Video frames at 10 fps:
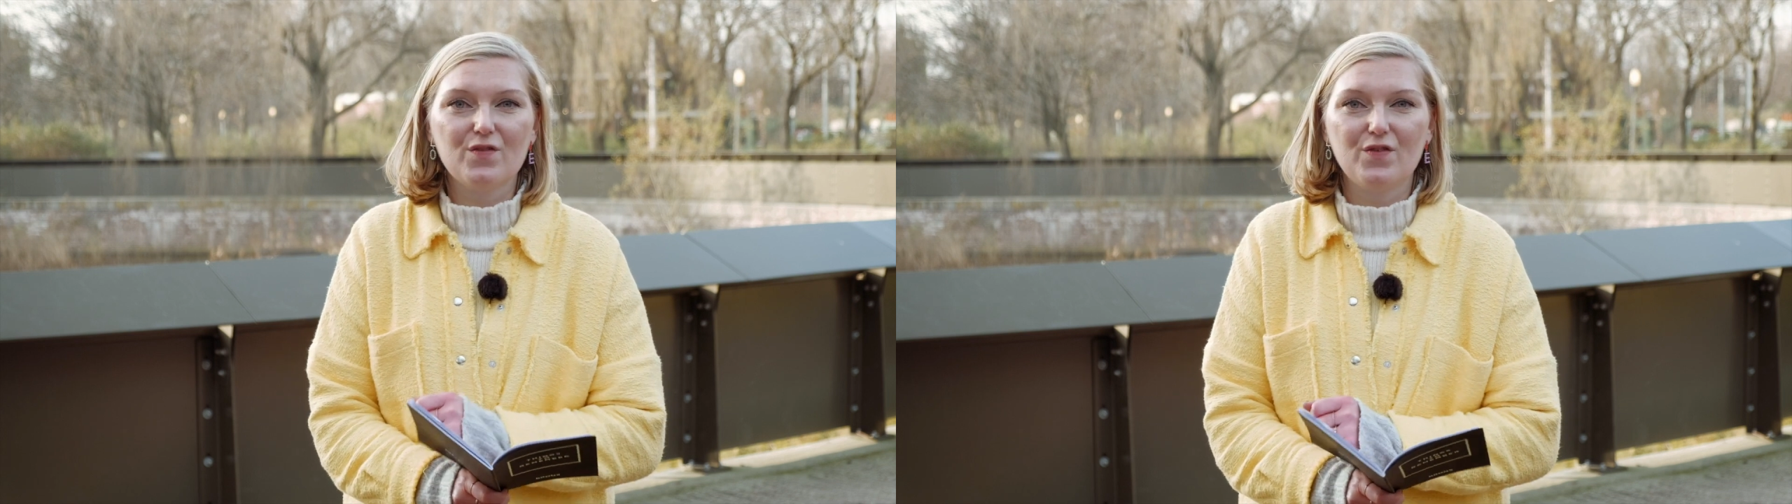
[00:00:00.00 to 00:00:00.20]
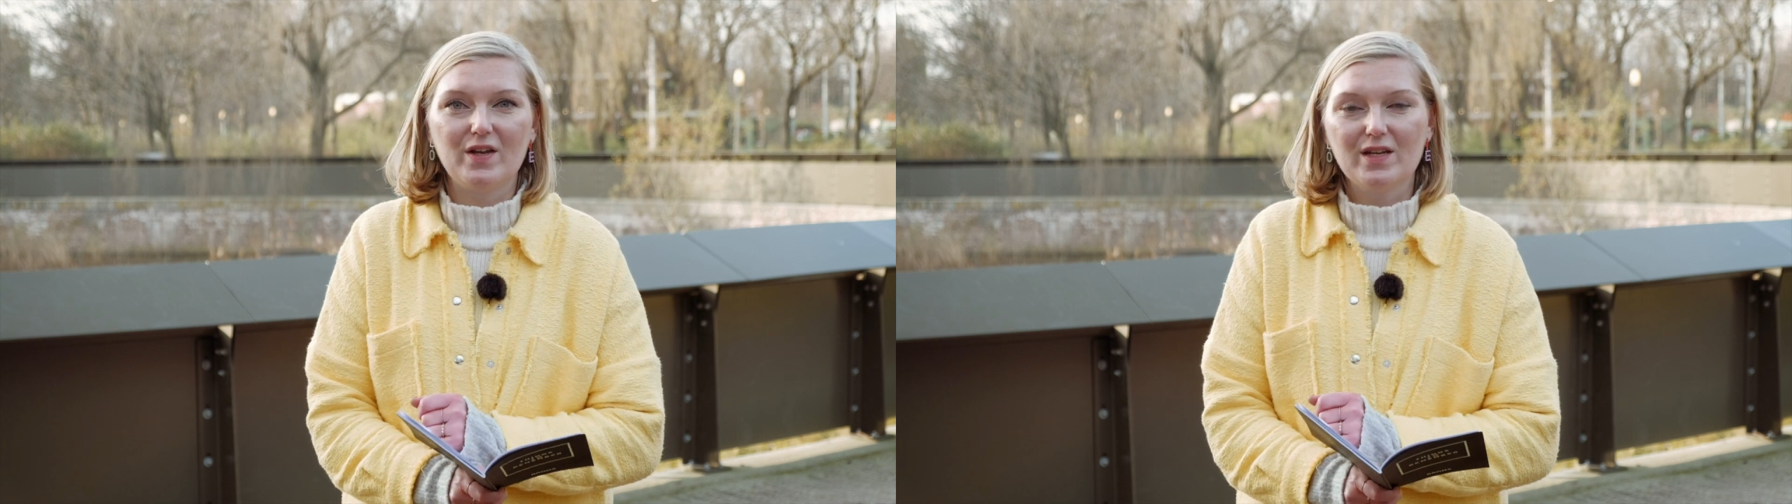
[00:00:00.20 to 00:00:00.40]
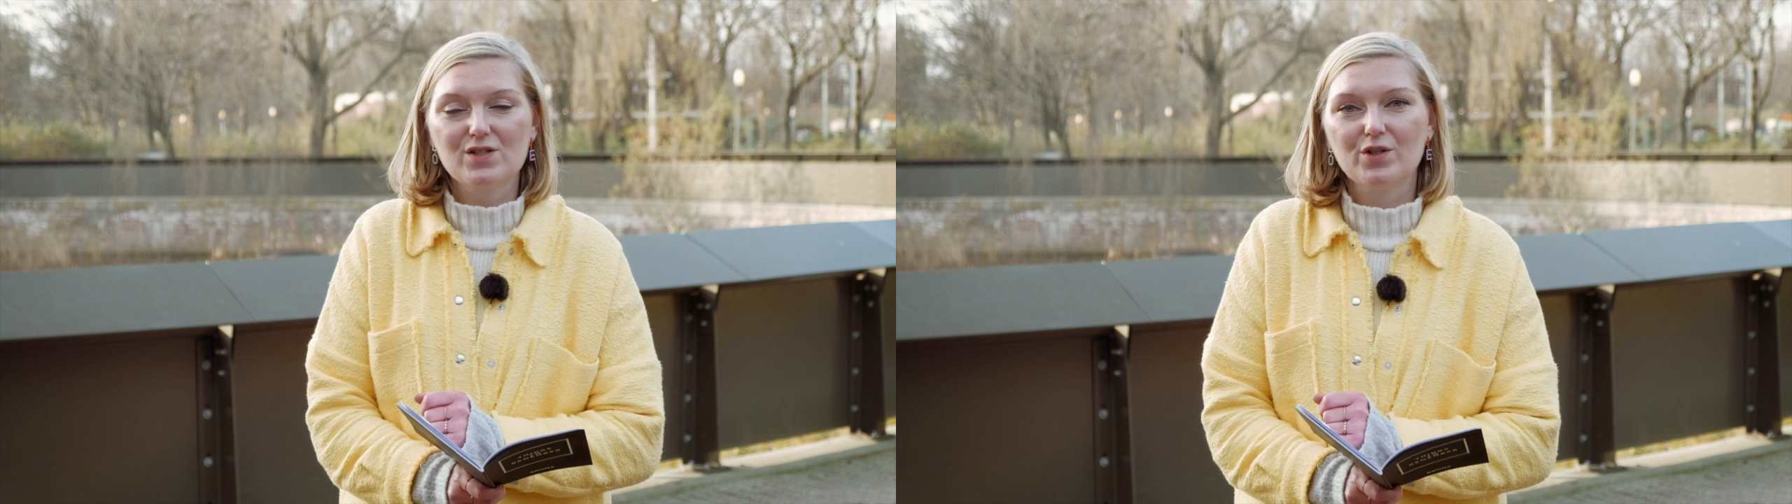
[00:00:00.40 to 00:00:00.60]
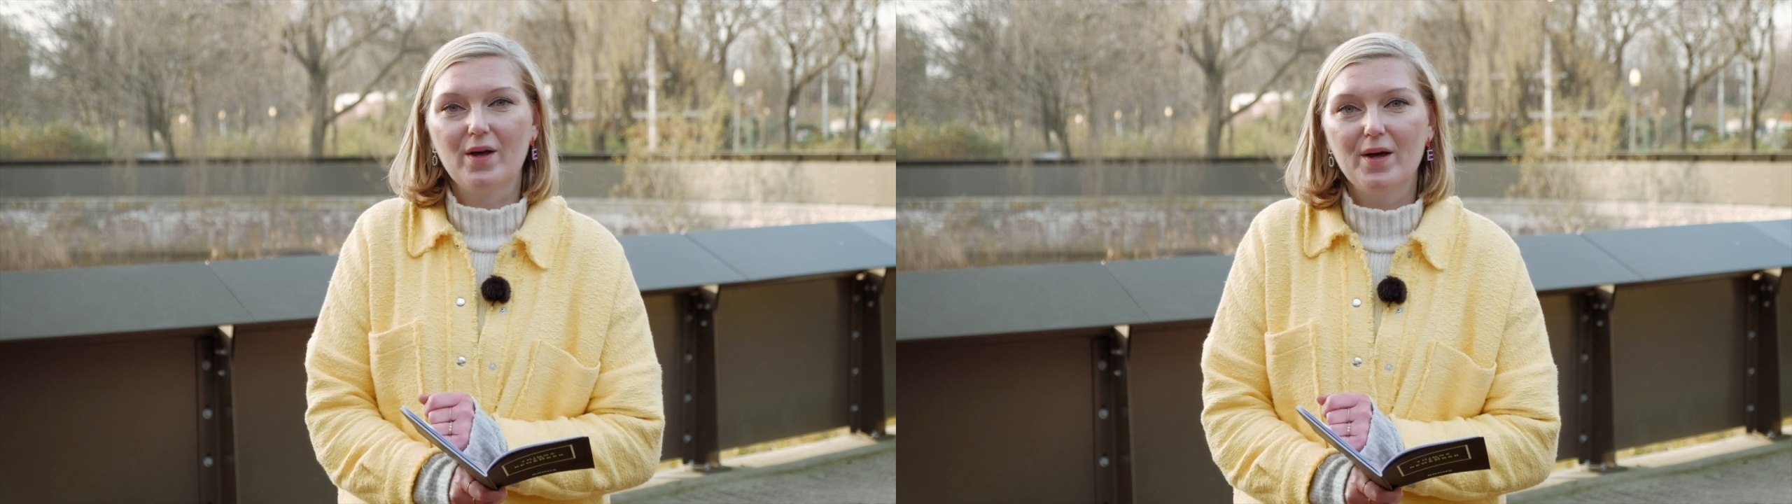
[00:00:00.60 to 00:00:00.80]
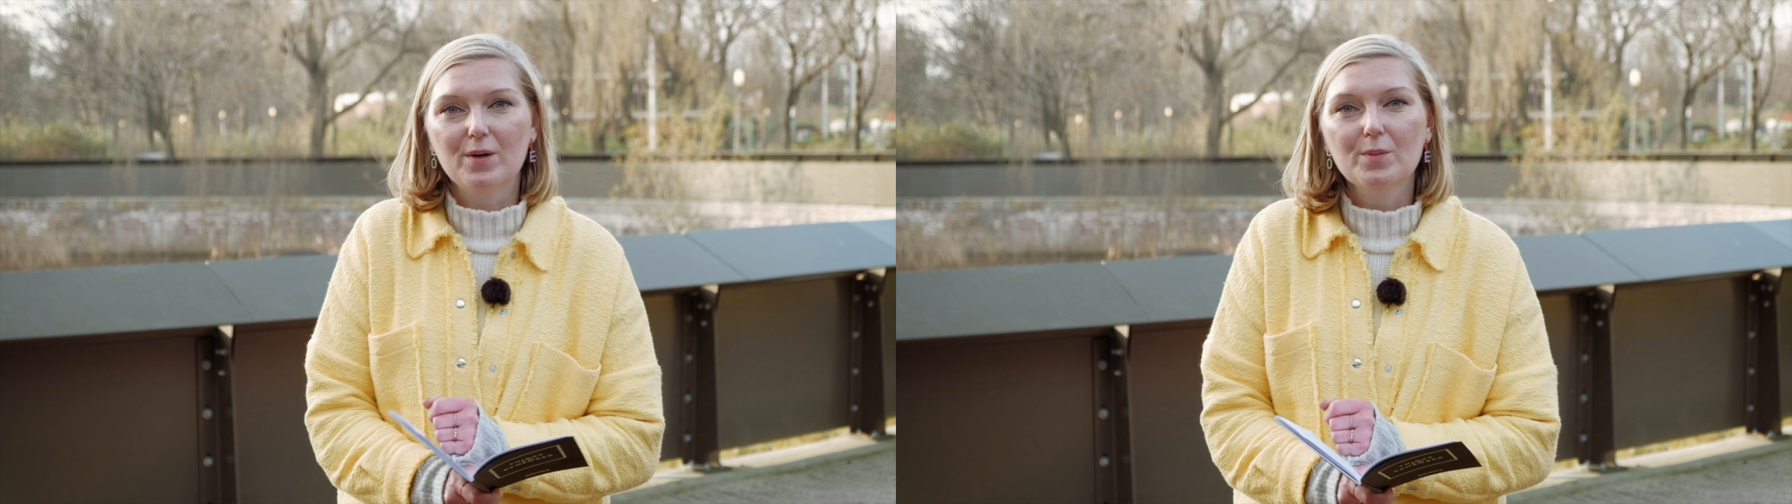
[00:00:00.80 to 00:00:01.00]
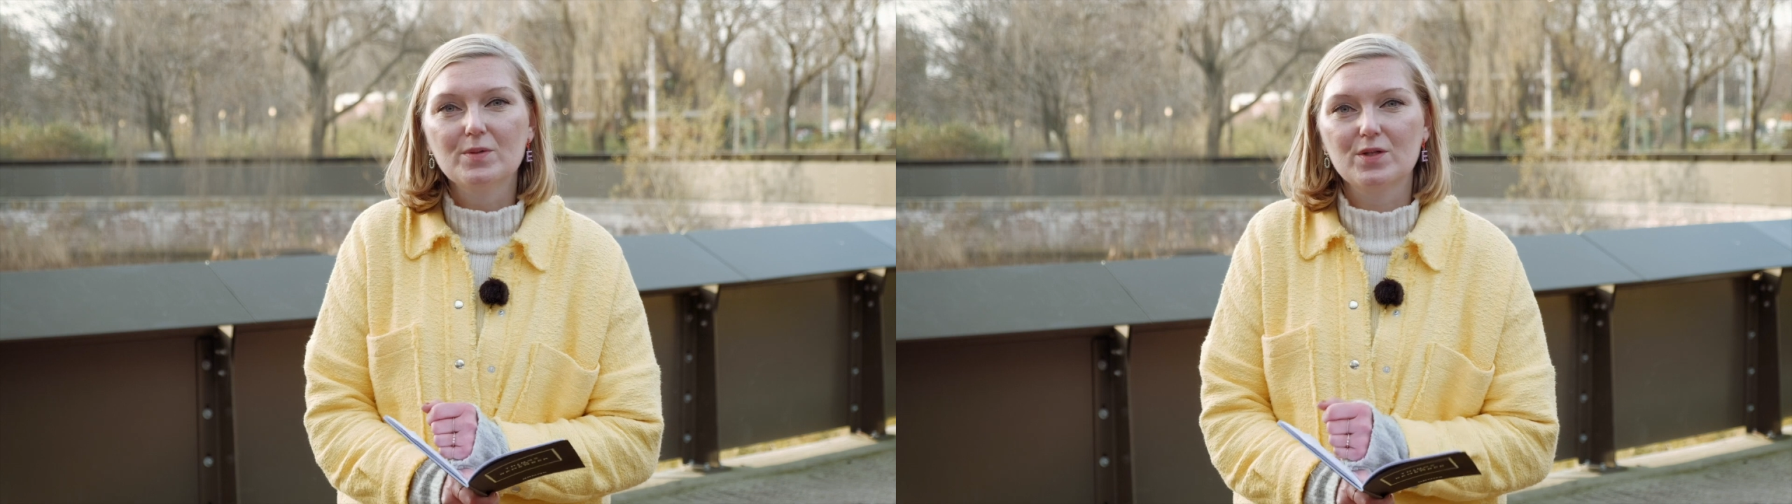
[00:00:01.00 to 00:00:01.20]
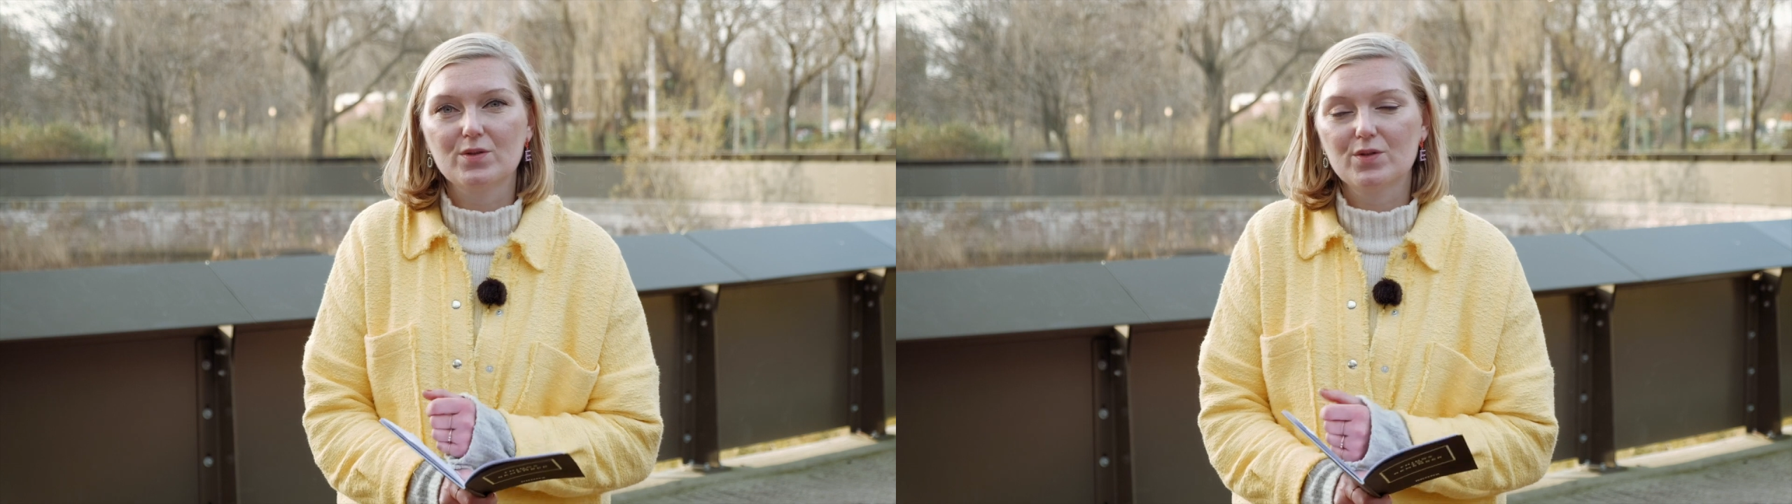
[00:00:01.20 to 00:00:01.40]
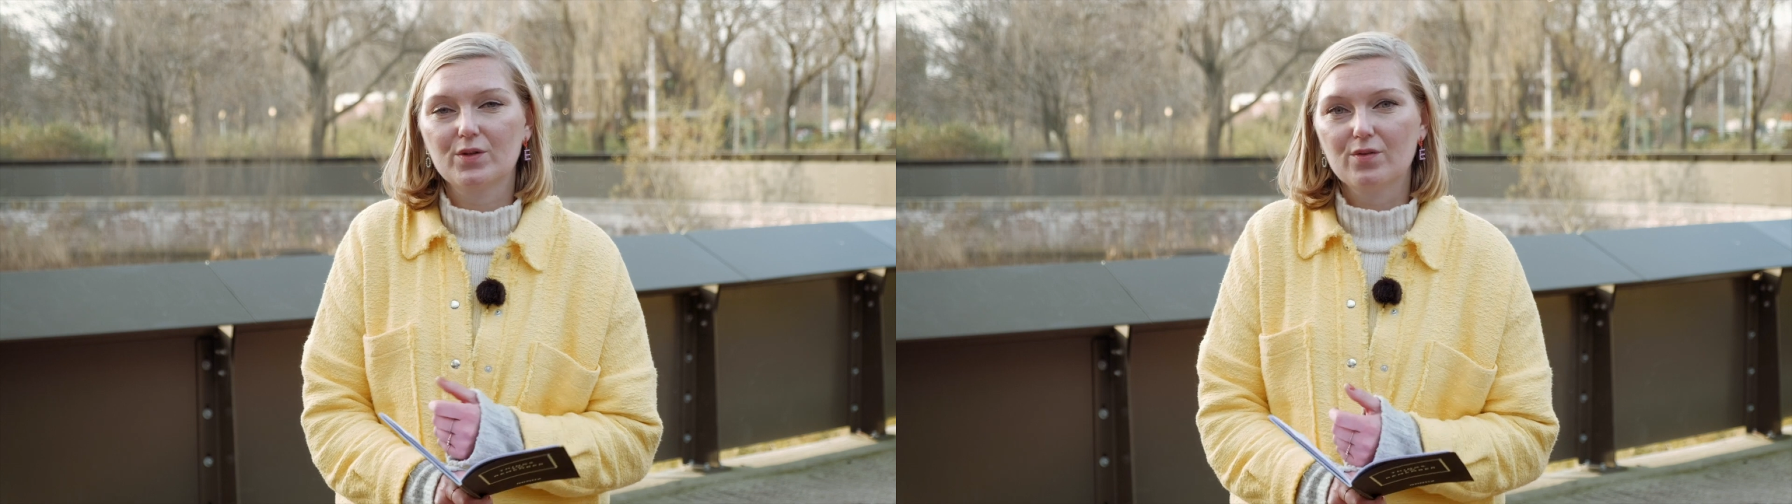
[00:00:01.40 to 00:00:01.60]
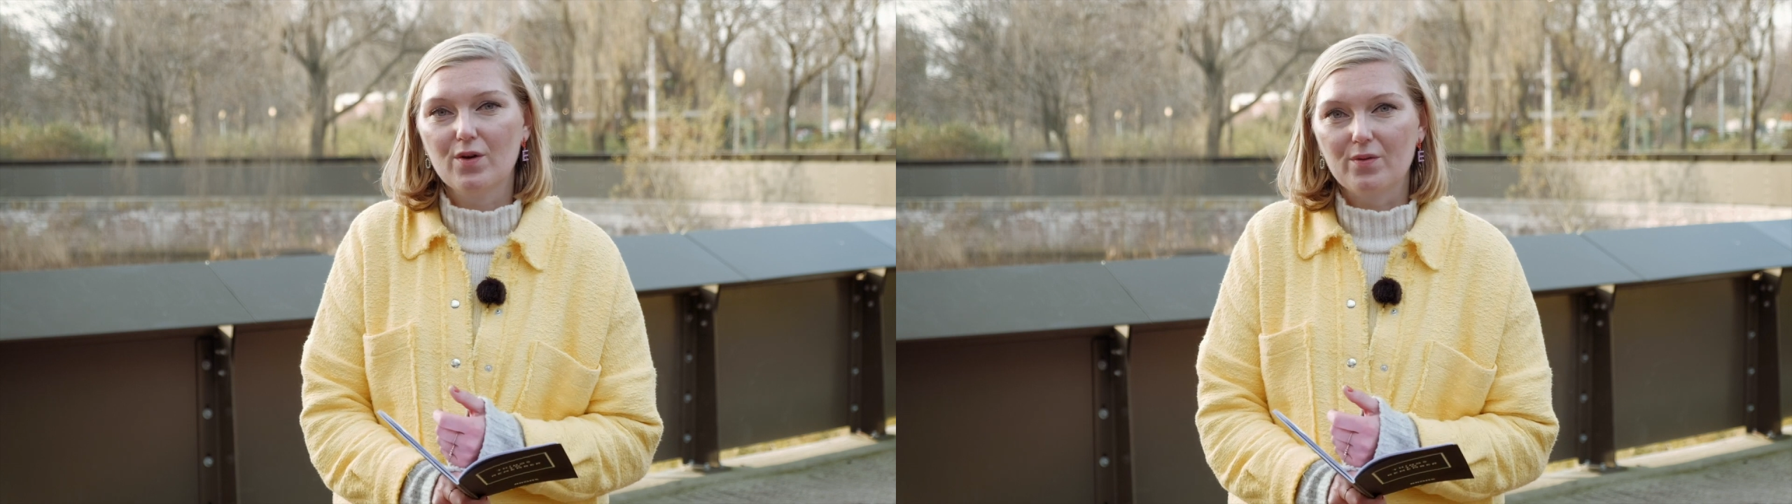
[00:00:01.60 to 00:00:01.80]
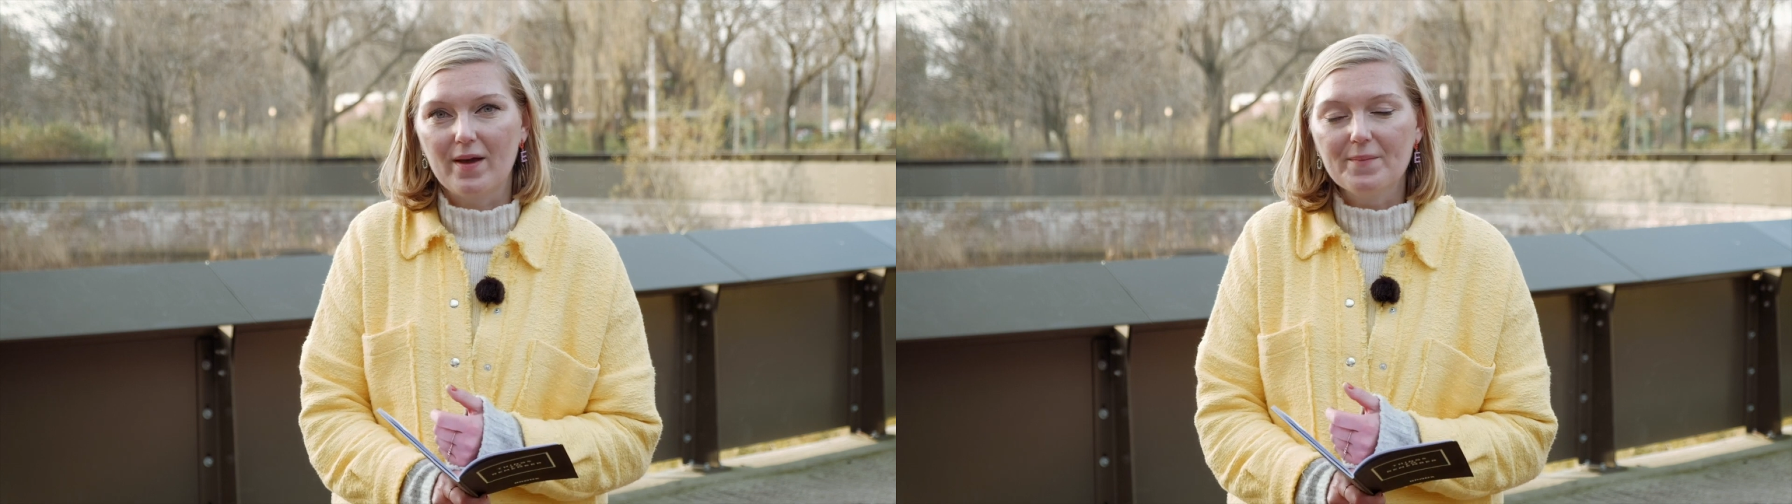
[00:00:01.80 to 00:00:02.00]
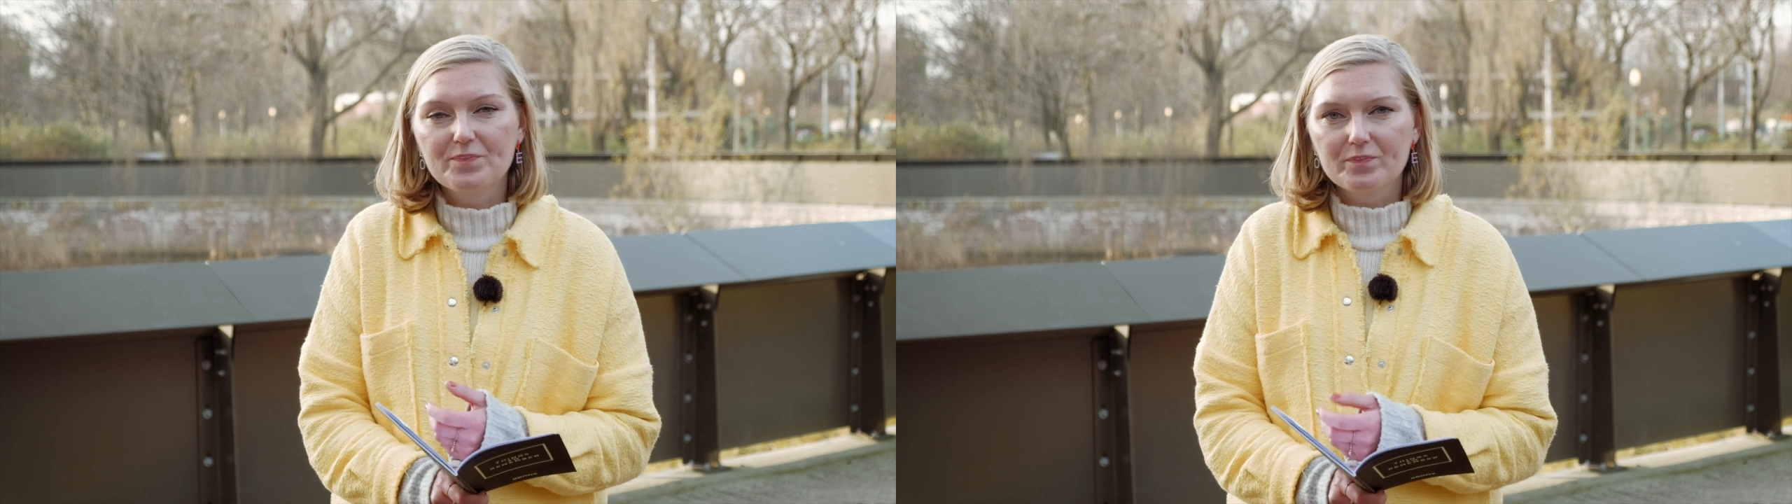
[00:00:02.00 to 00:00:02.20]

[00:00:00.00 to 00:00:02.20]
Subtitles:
financial help due to Corona,